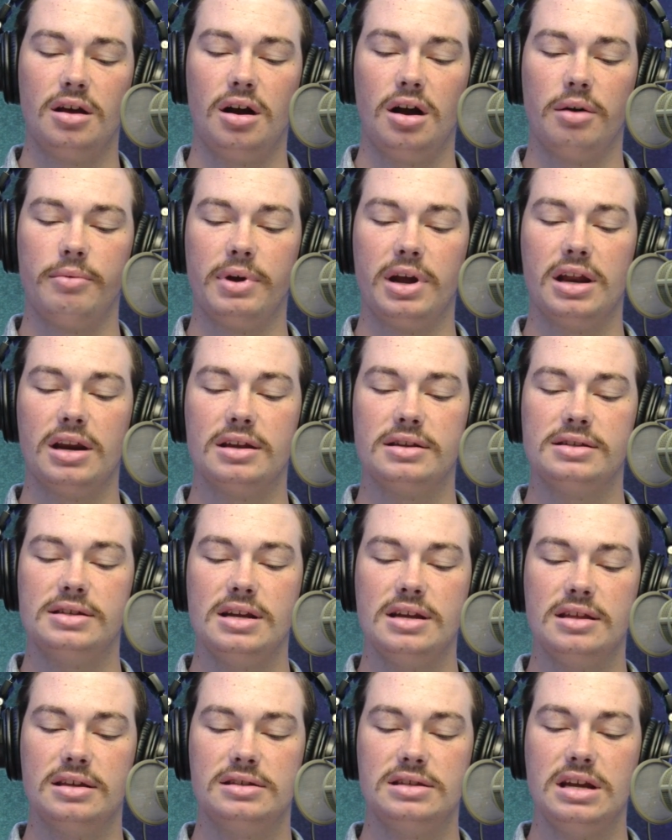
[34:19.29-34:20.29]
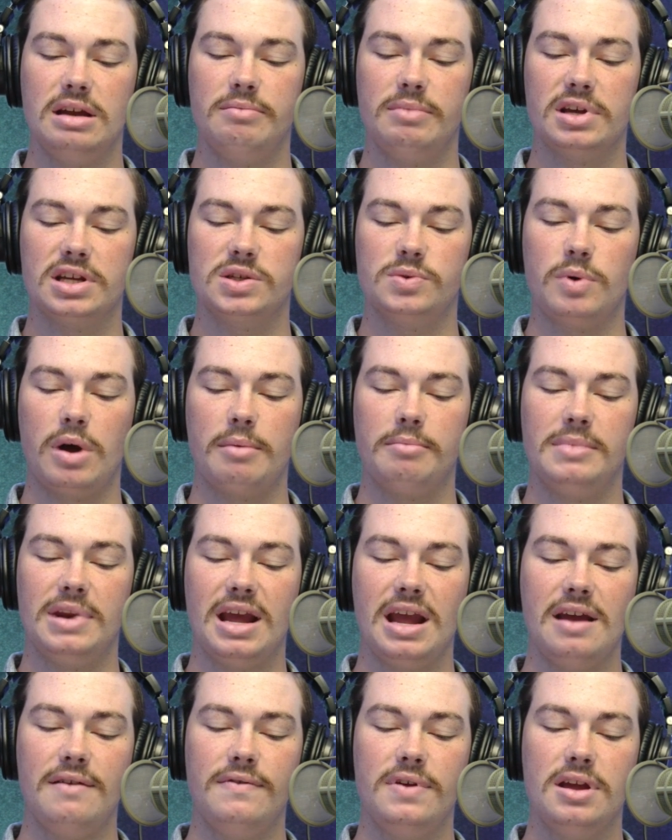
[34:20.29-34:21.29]
Are we going to see the team that swept
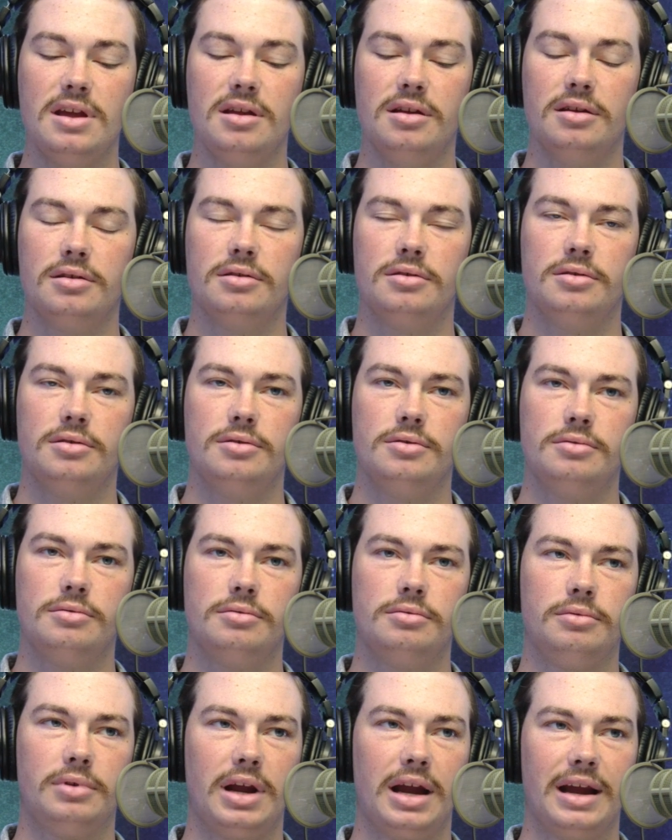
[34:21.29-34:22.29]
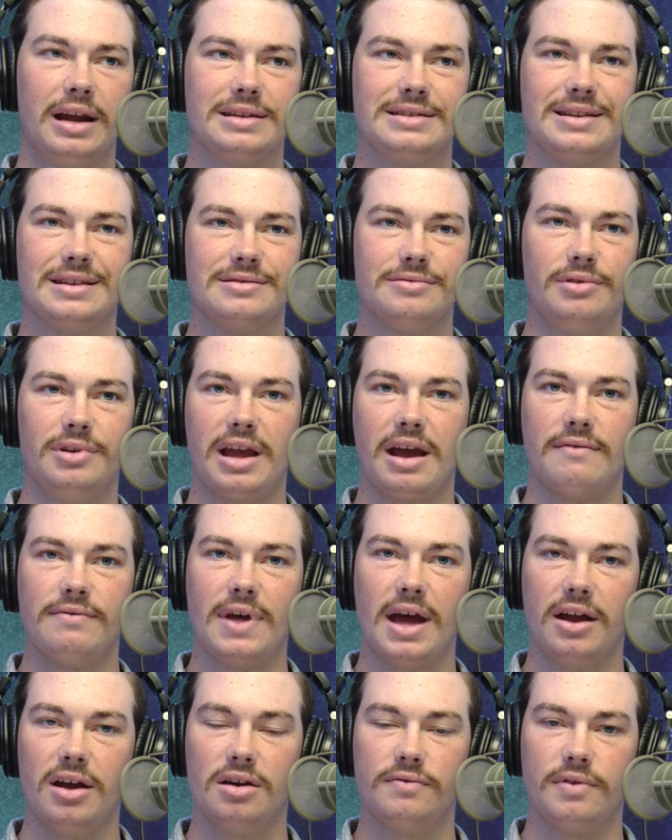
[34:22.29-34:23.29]
Navy, who I guess doesn't really have
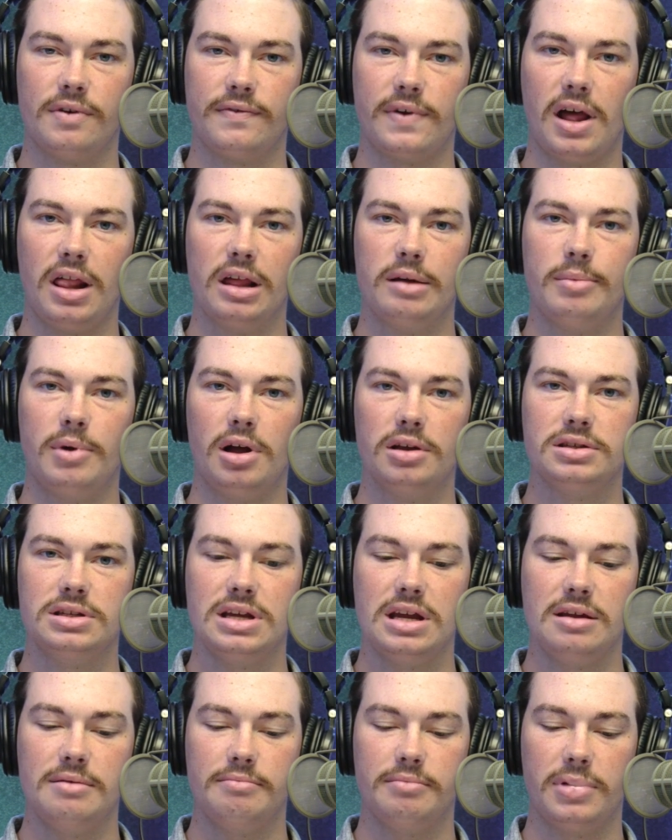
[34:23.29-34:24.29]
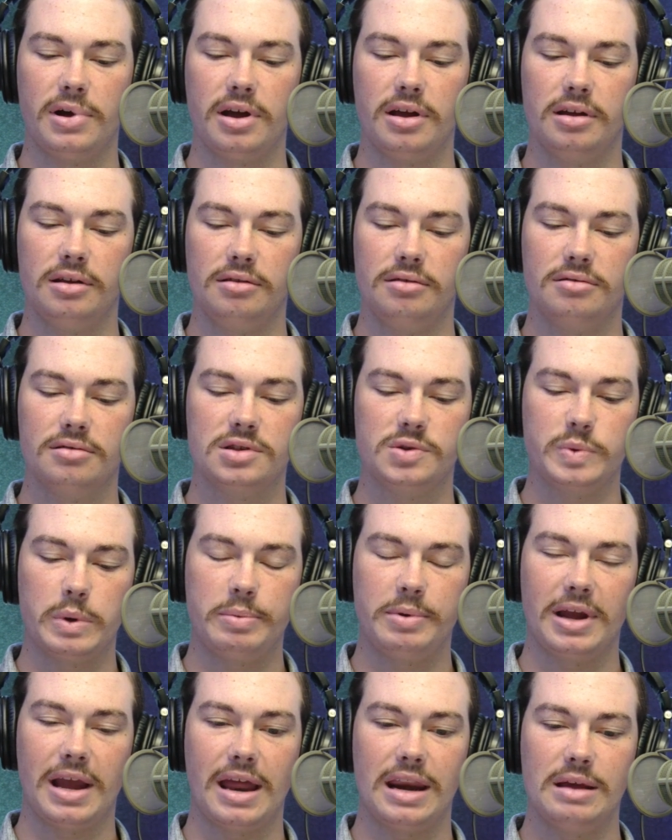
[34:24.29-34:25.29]
that good of a volleyball team, but
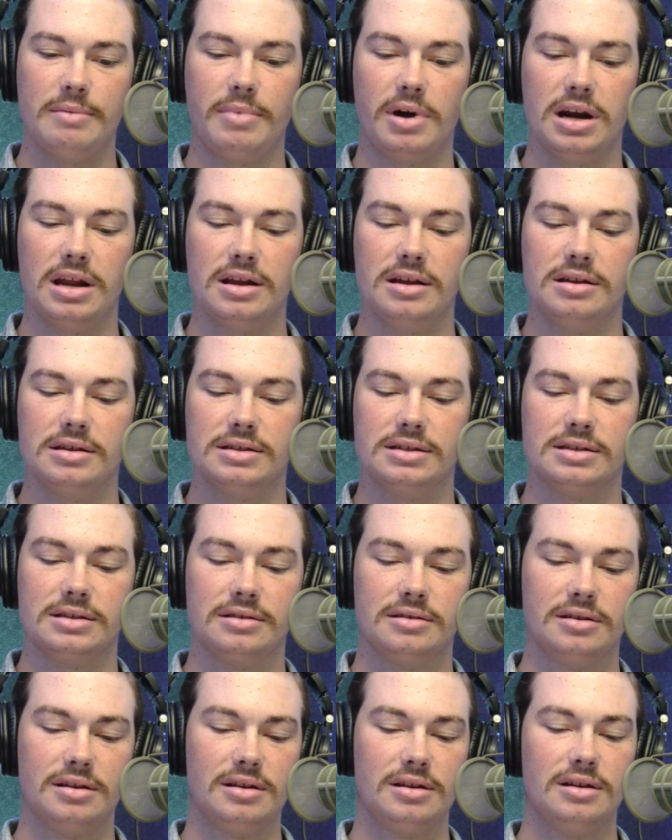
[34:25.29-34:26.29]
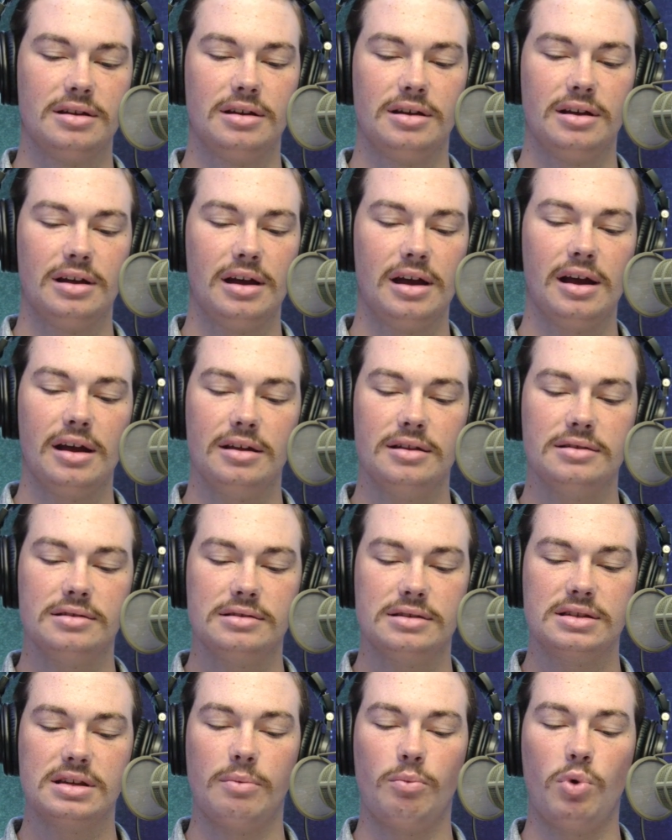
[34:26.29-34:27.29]
sweeping anybody is
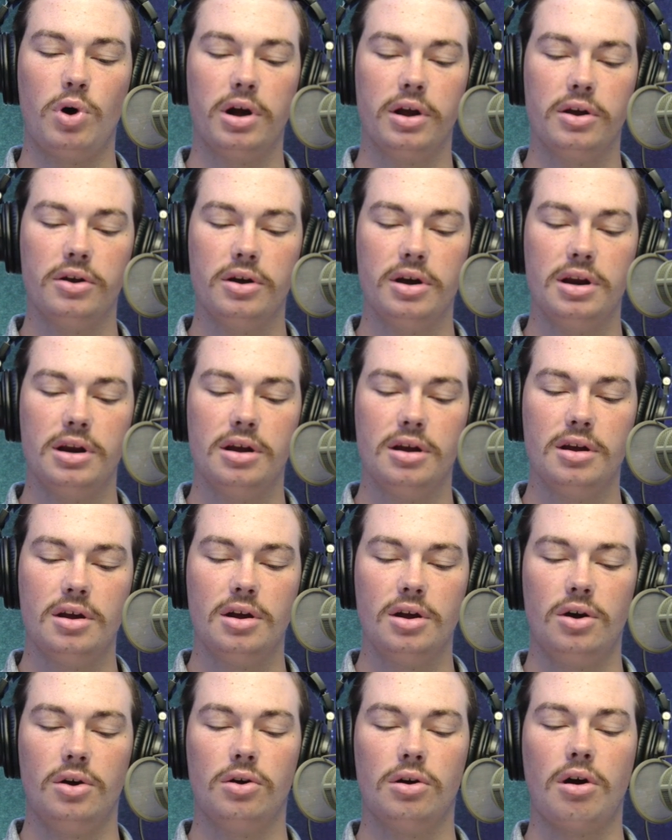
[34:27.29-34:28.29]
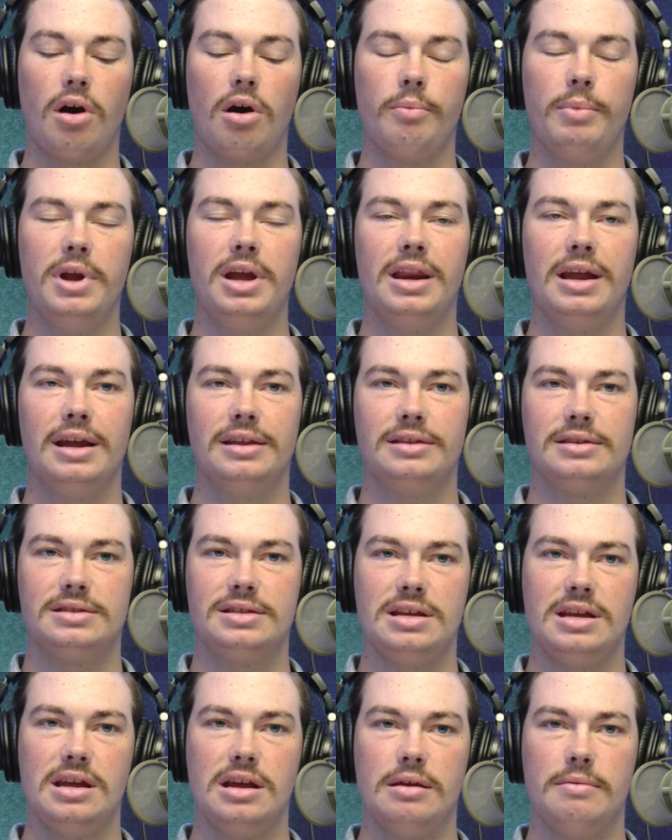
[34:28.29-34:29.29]
somewhat good? Or are we going to get the
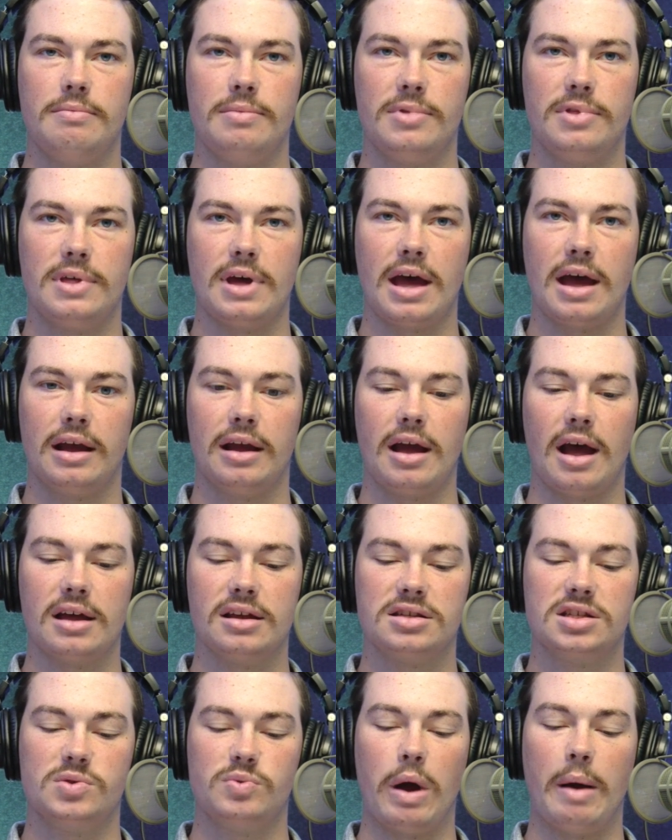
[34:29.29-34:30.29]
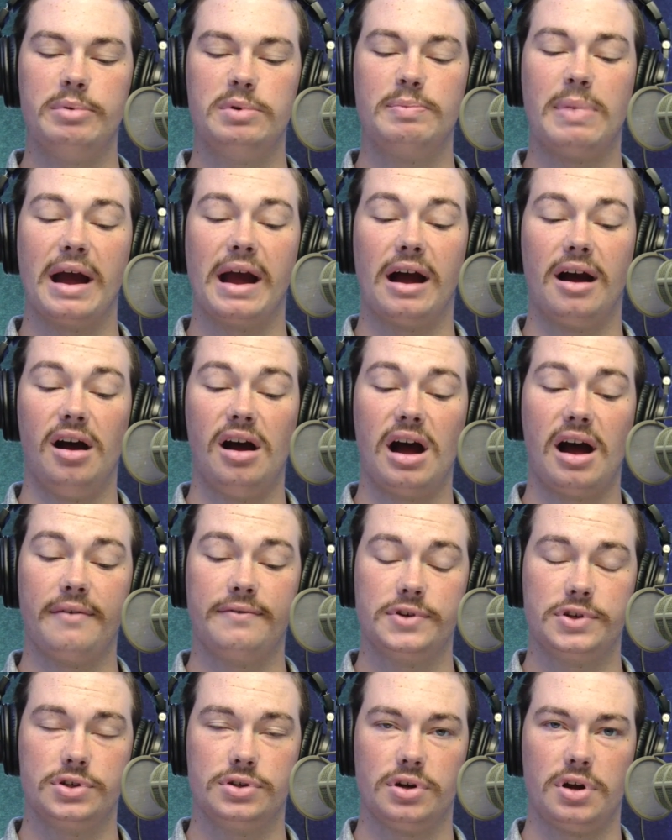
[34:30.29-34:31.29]
team that got swept by
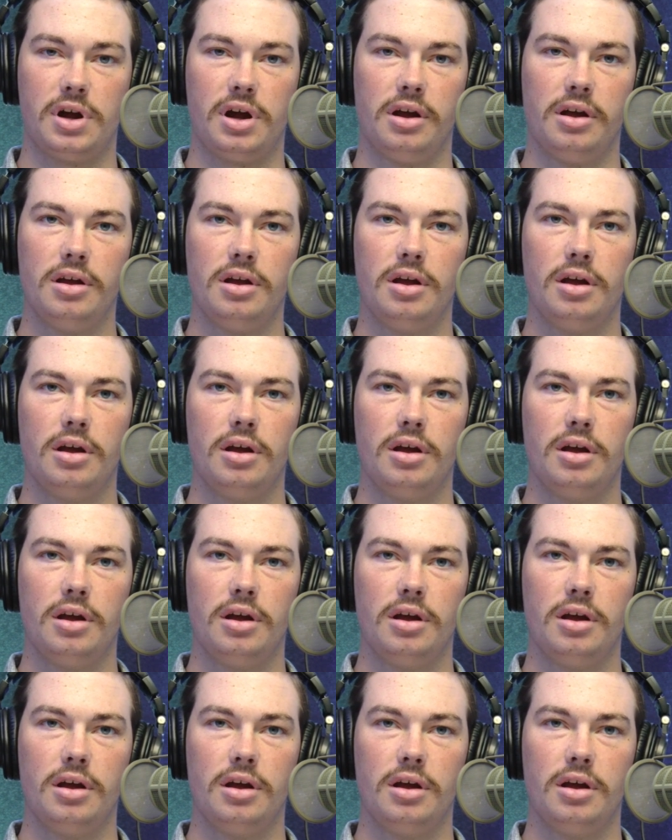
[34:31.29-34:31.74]
Hofstra